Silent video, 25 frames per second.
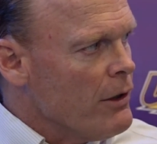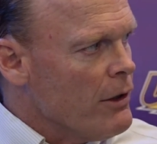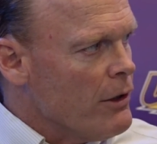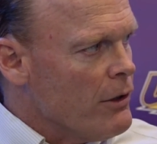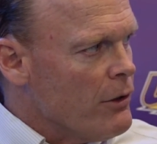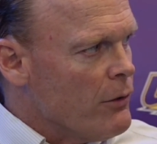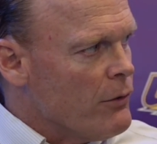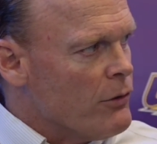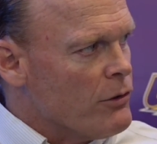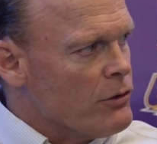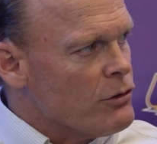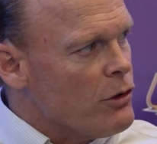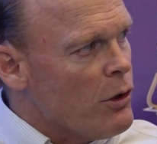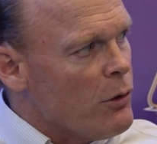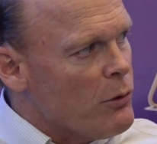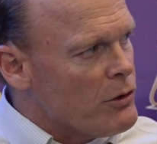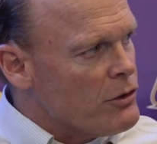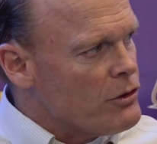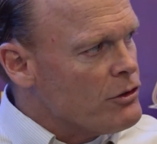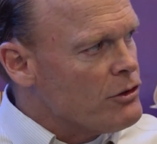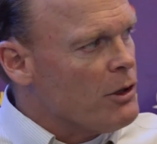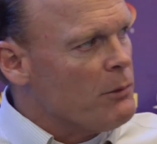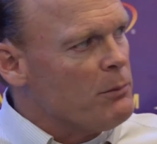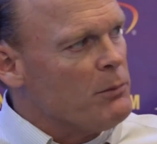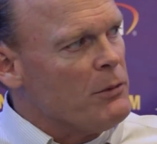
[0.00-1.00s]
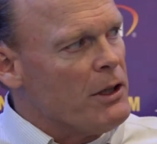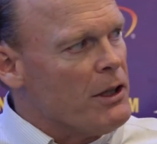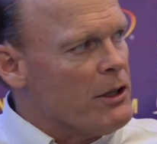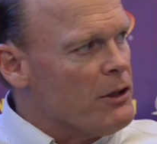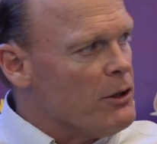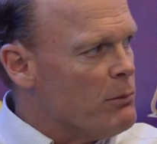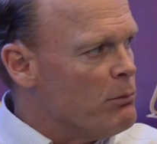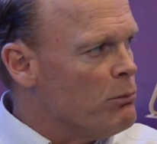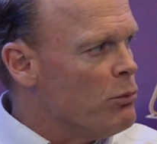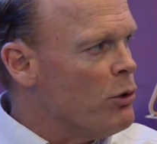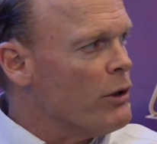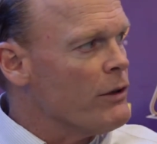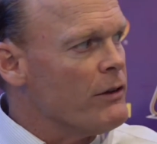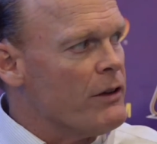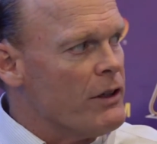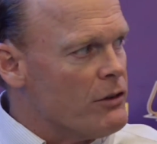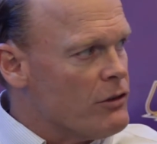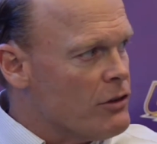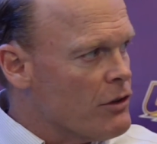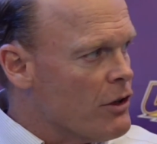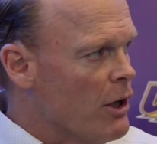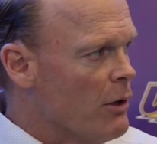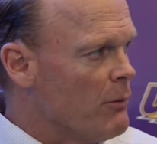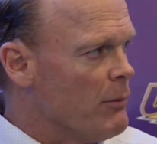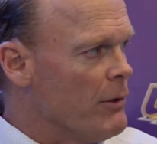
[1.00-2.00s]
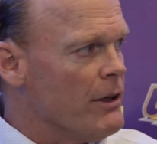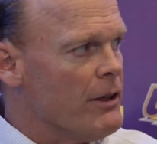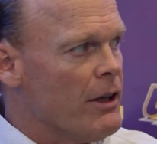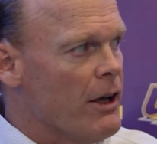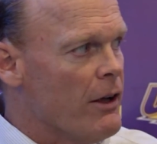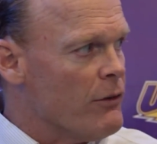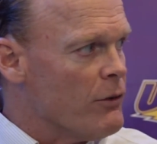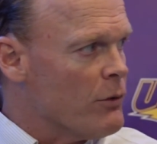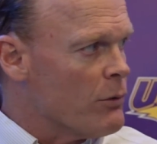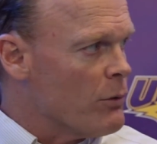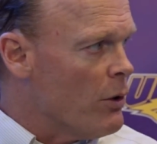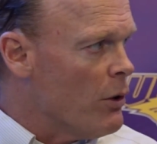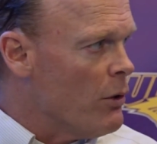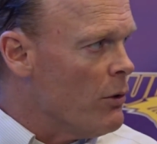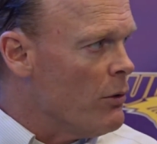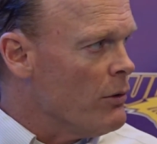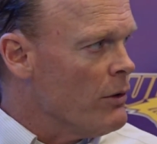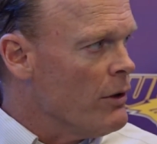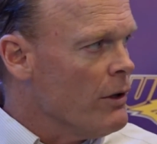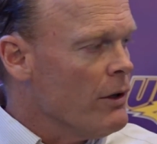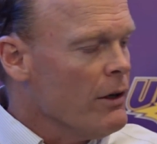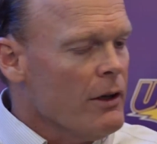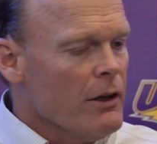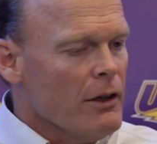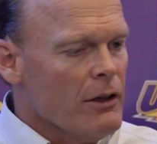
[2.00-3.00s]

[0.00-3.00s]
You know, there's always something in the book that's coming down the road,